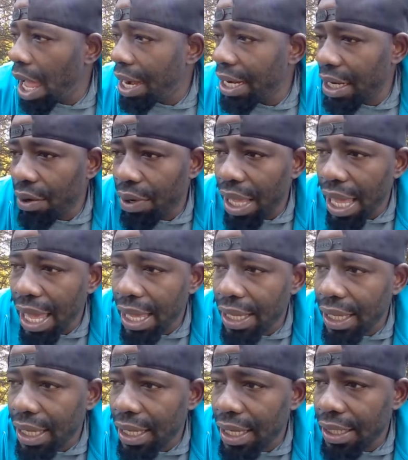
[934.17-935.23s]
I didn't know he had
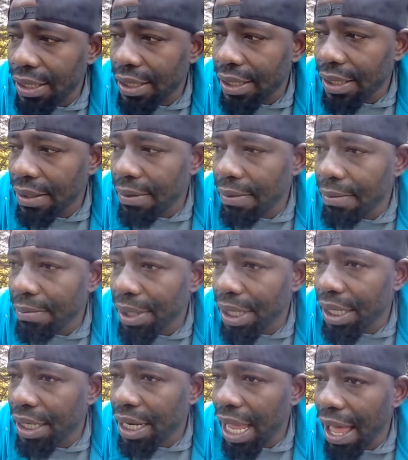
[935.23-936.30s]
kids,
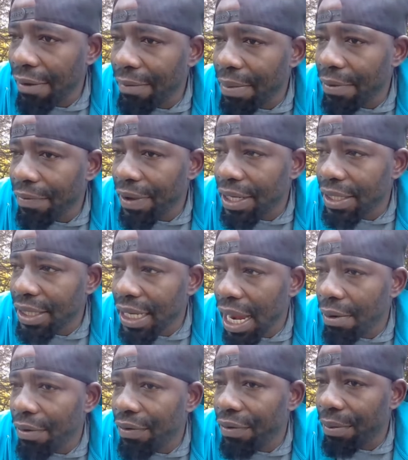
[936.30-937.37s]
but I've been feeling
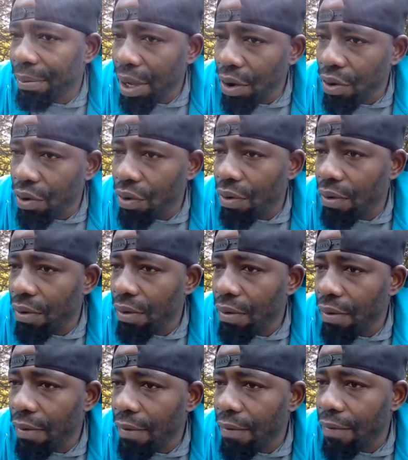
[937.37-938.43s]
sorry for Mo
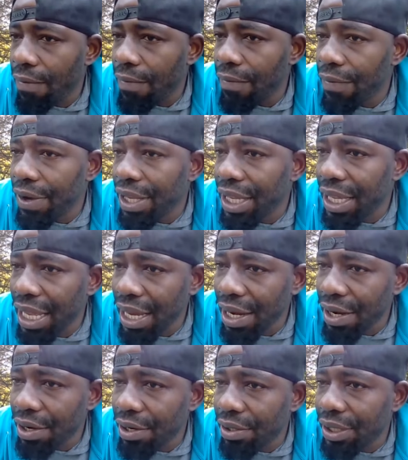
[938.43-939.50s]
for
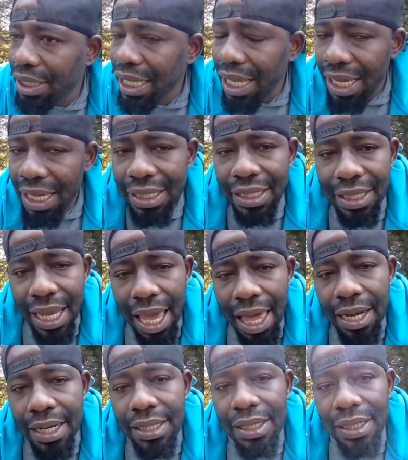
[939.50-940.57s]
years, seeing his
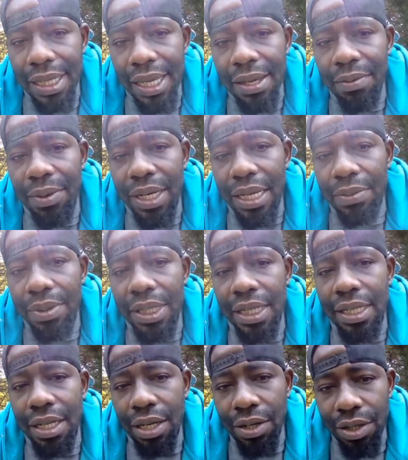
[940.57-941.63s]
talent and seeing what he was
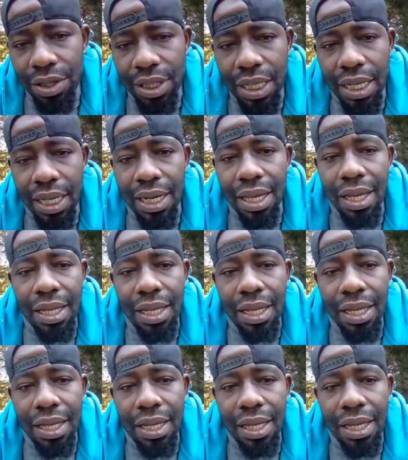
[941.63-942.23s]
indulging in.